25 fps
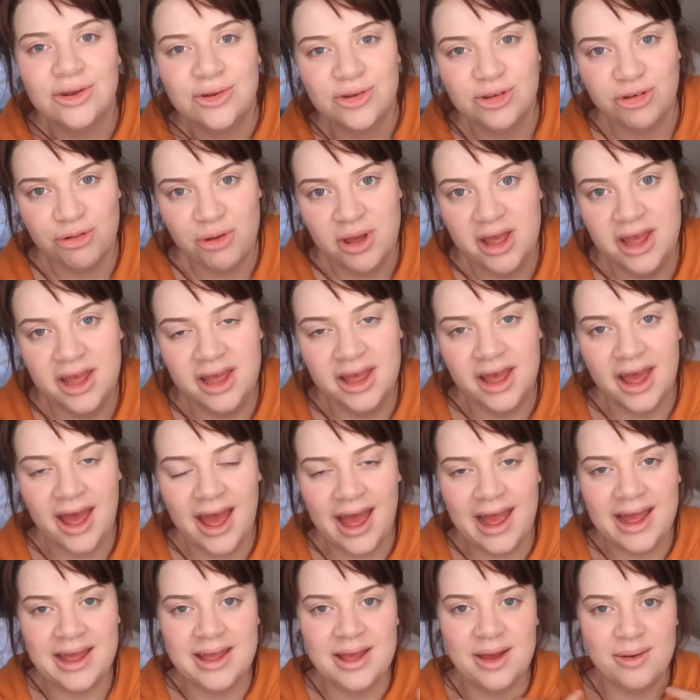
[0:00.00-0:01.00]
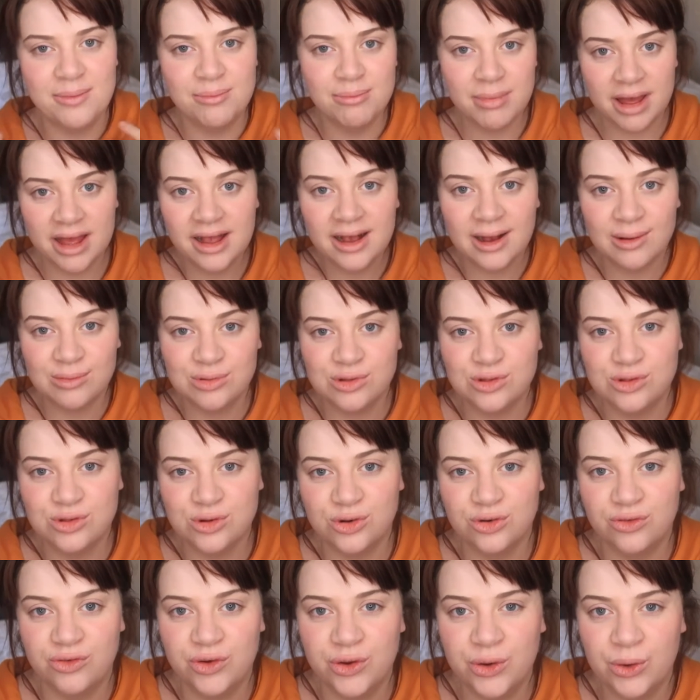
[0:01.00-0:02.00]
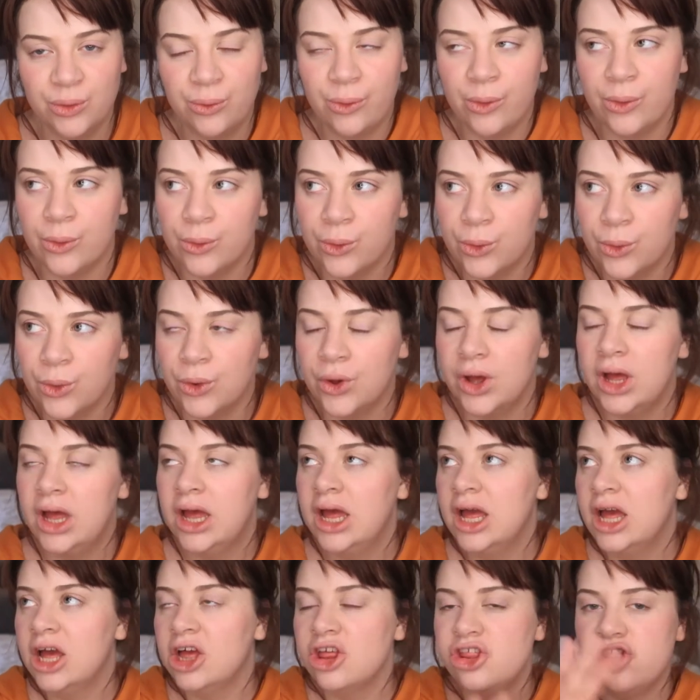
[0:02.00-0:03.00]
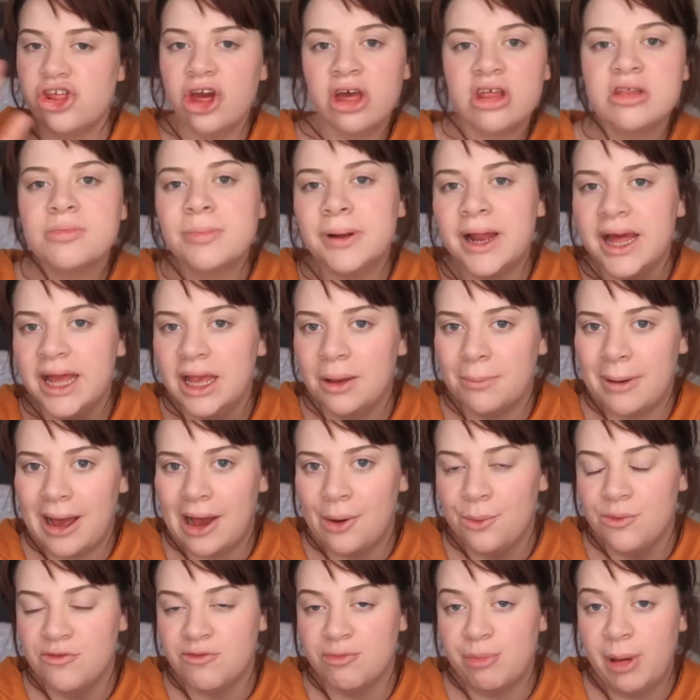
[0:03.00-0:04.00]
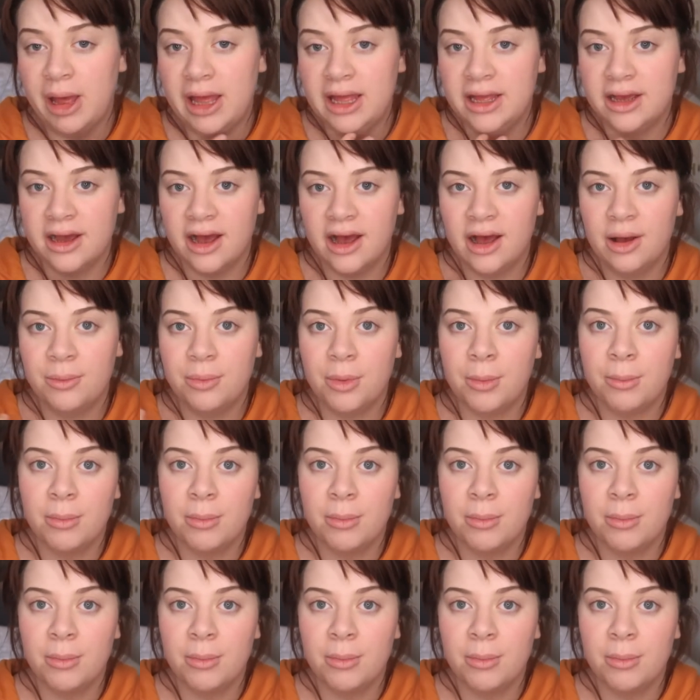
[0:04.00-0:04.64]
doing a makeup tutorial, or just playing about with makeup.